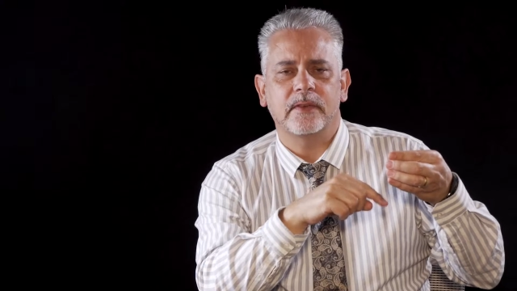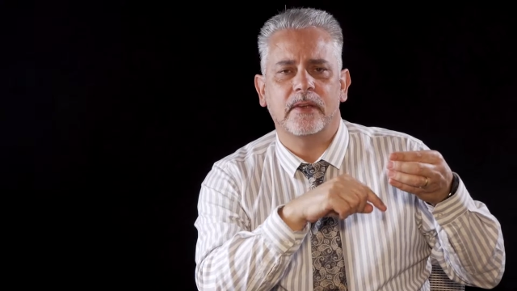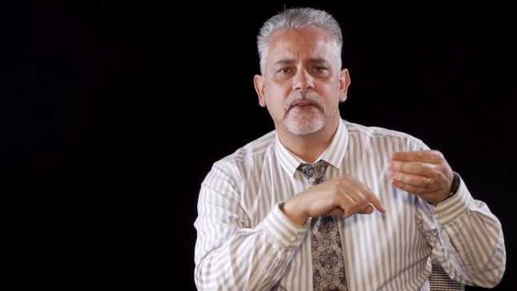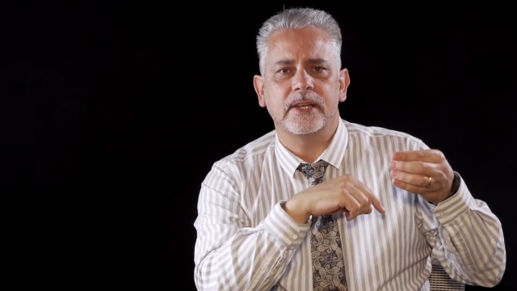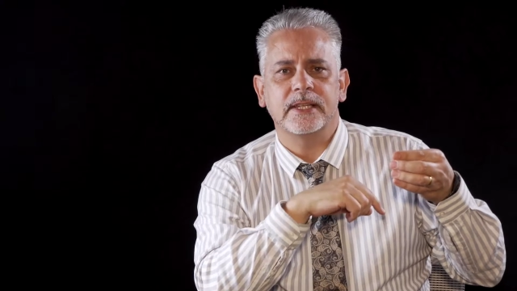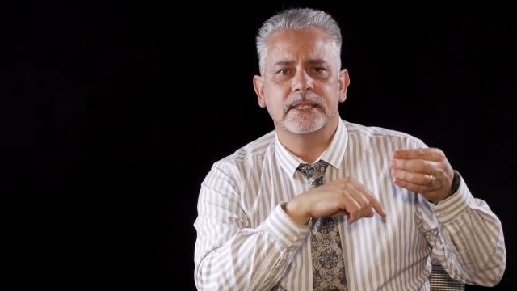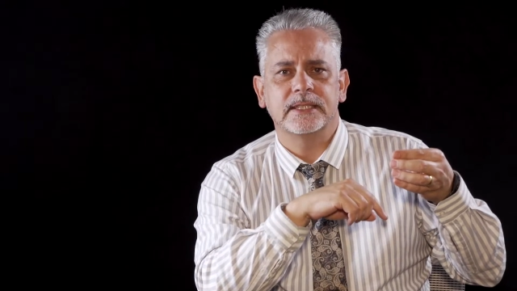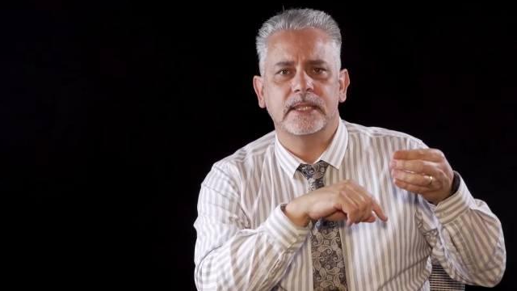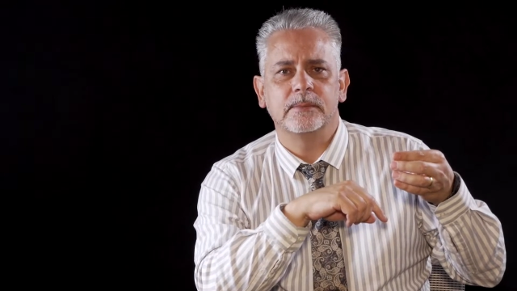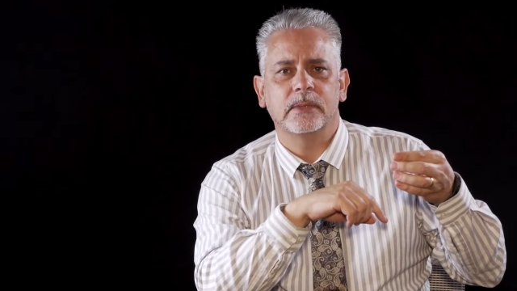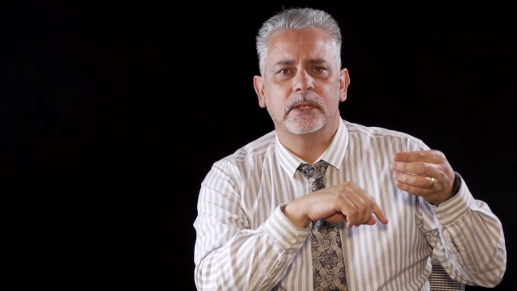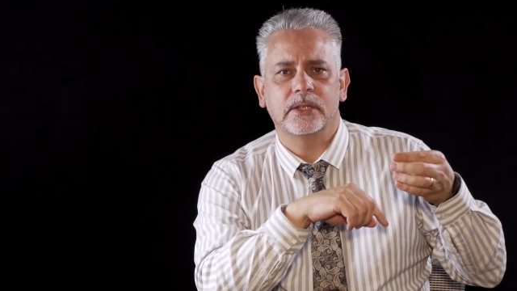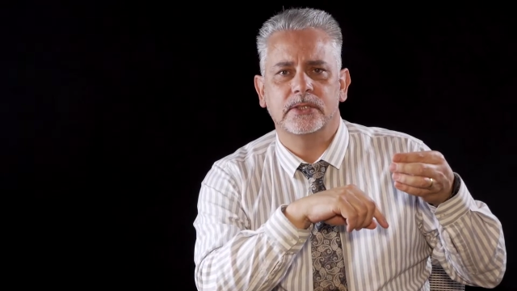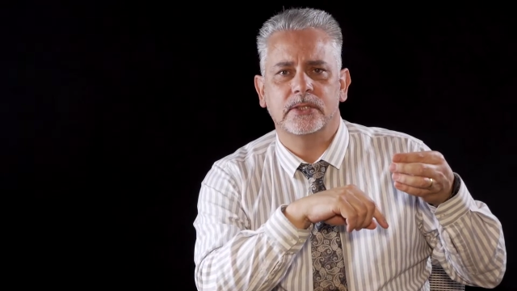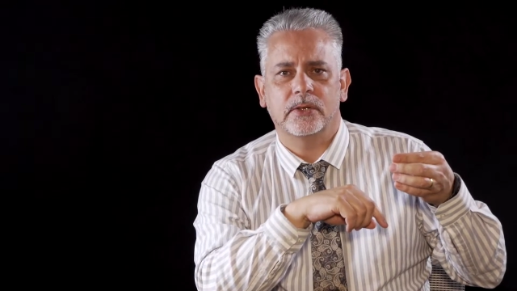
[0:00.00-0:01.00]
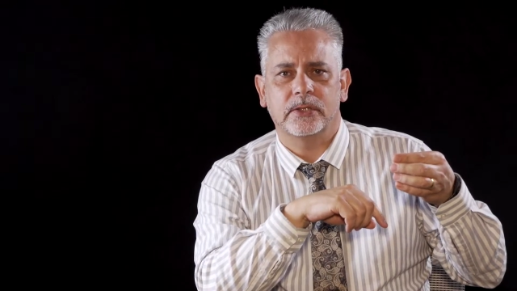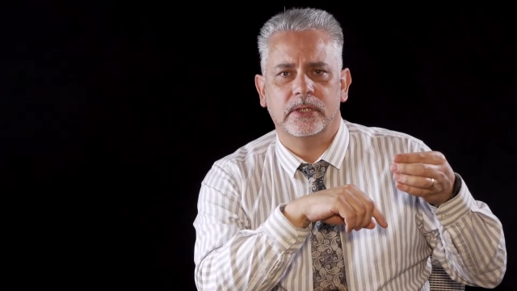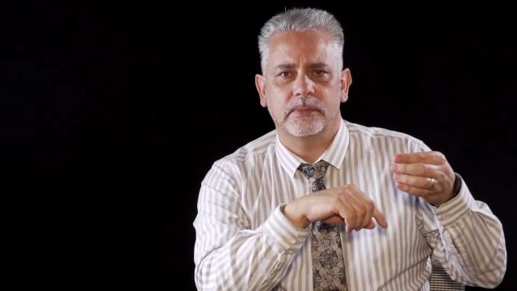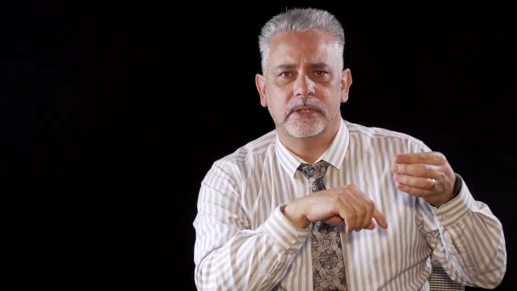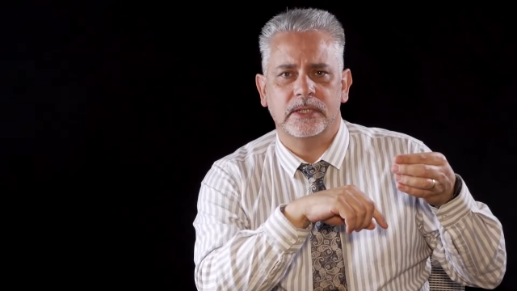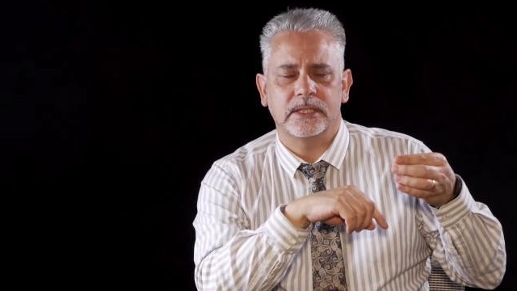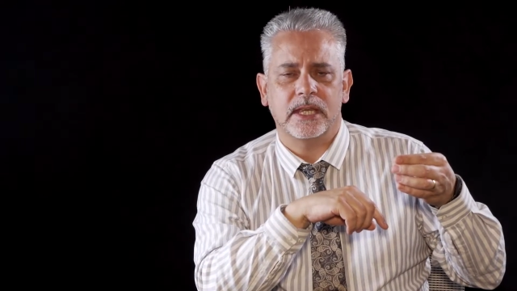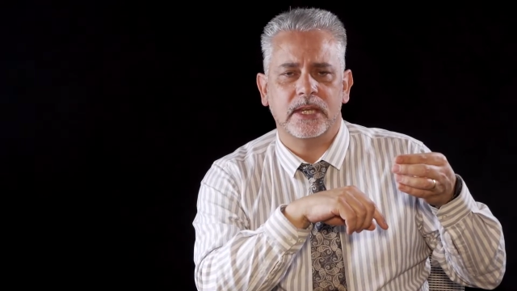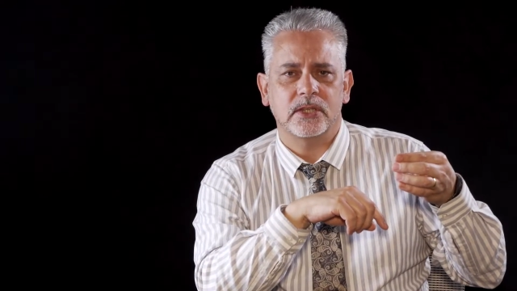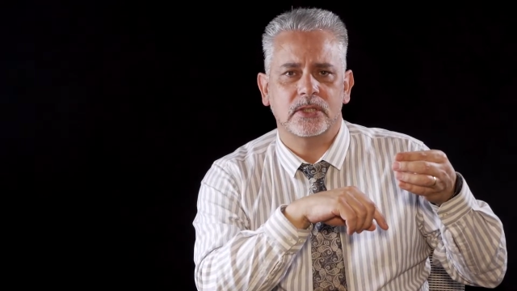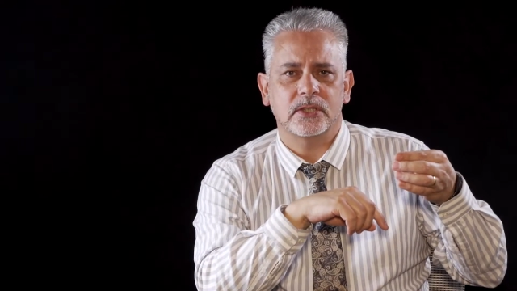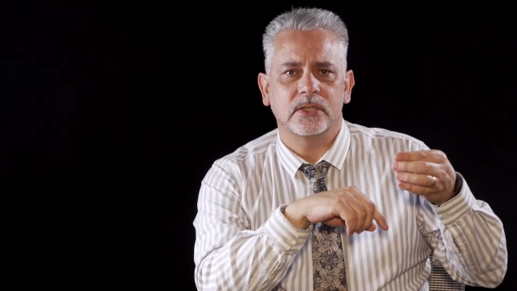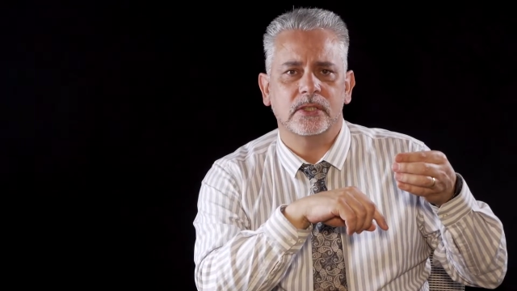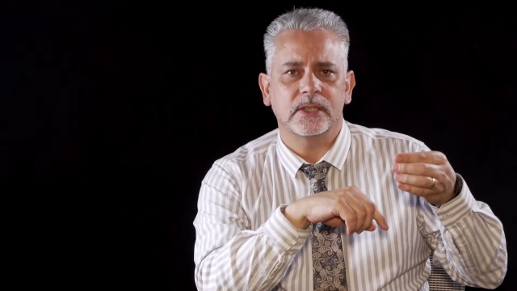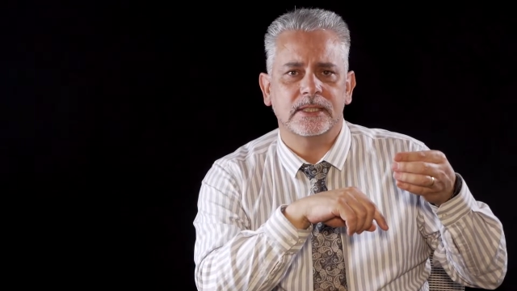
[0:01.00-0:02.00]
very similar
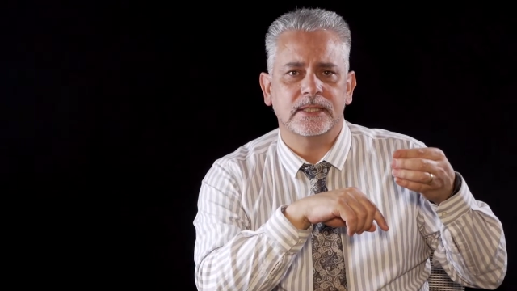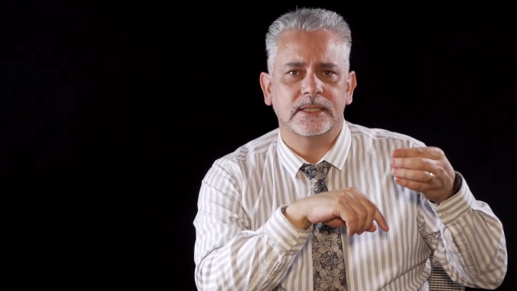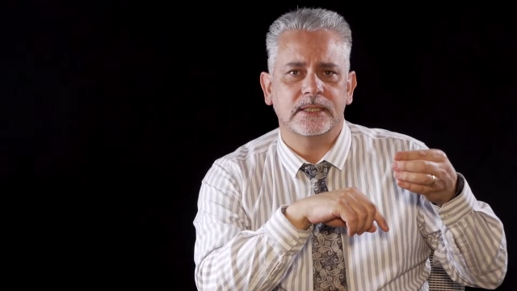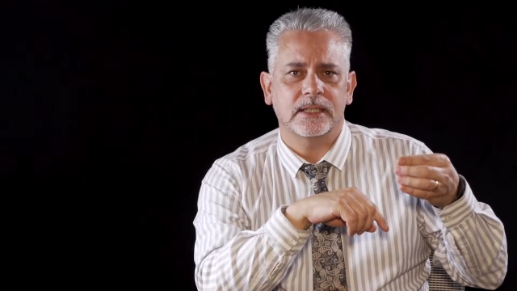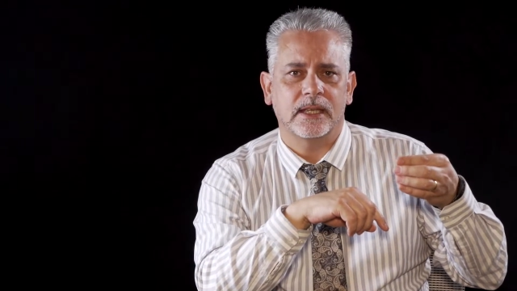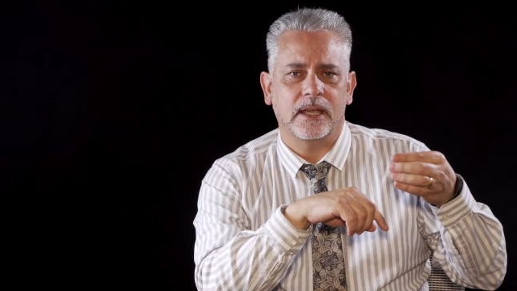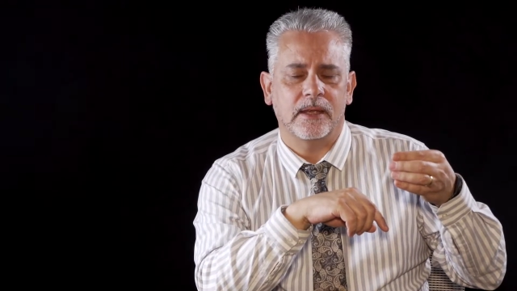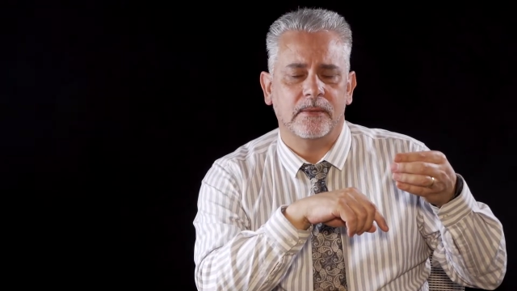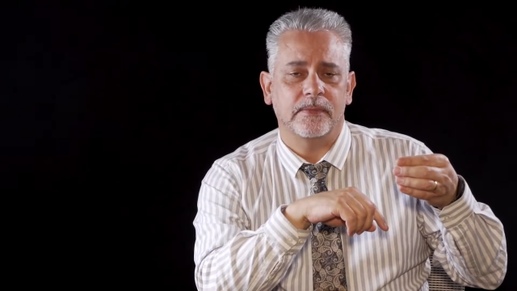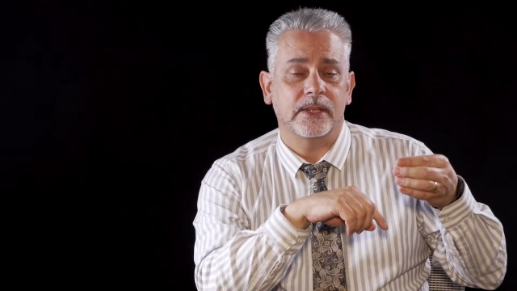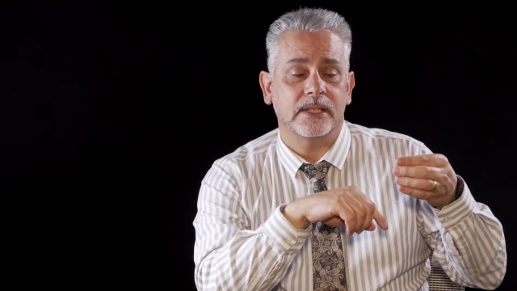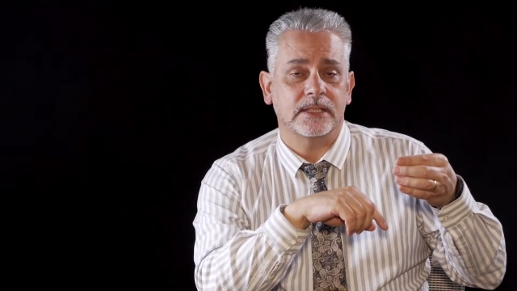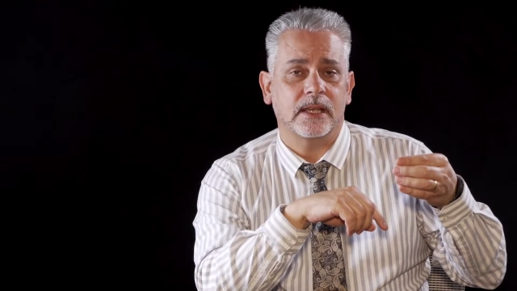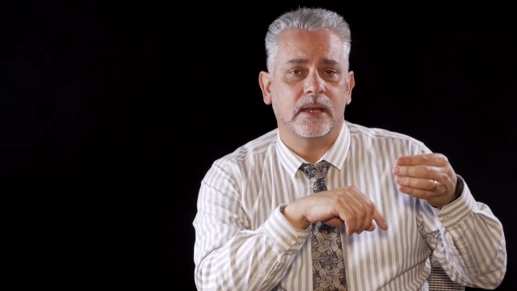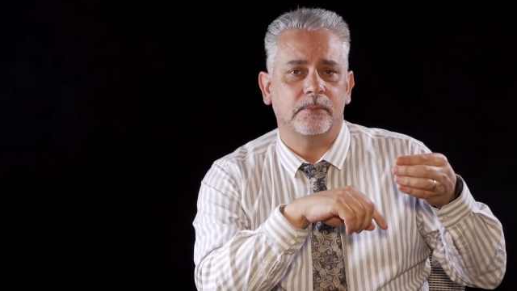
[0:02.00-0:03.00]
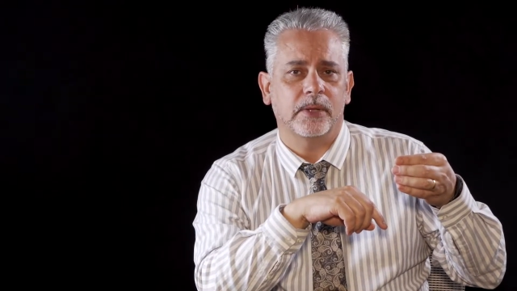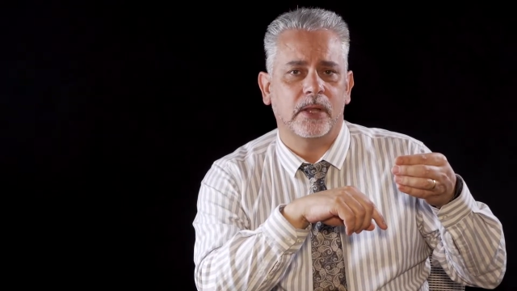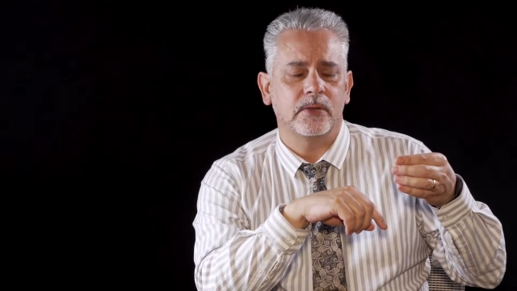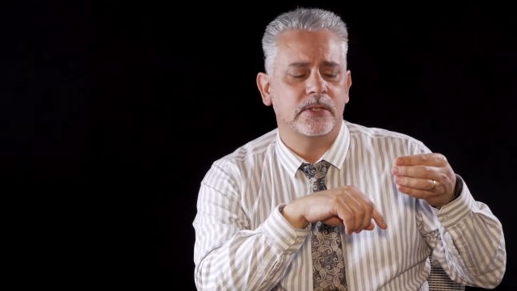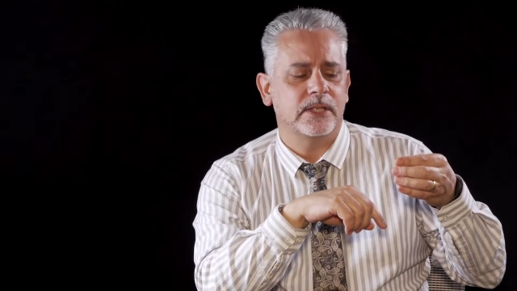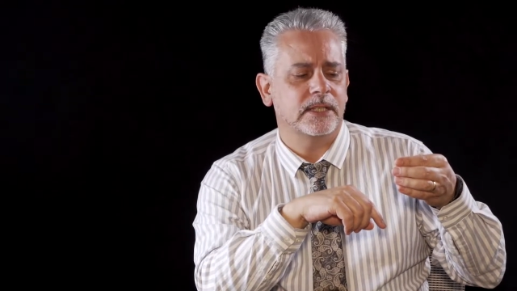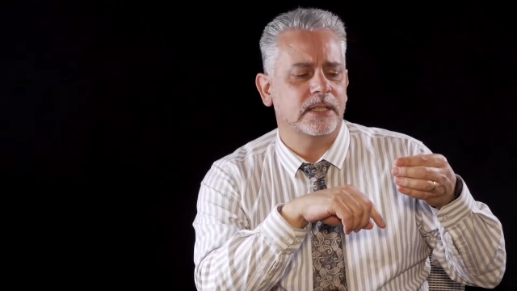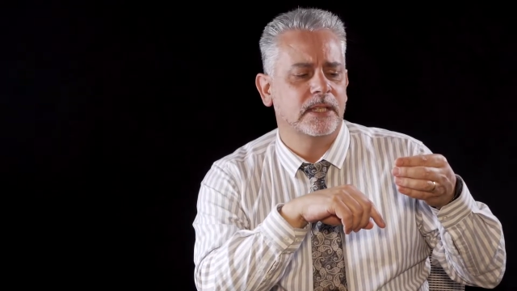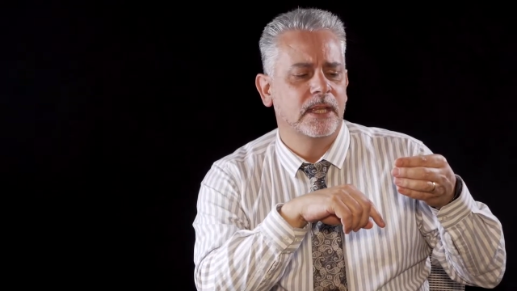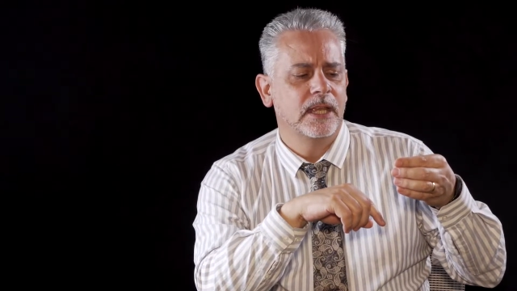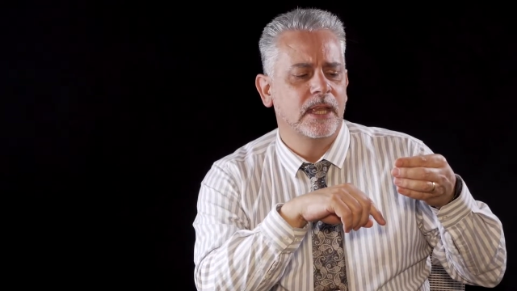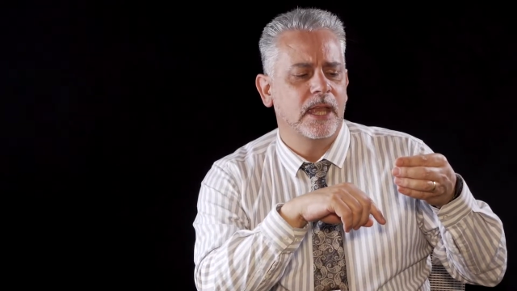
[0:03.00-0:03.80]
documentation that's uploaded,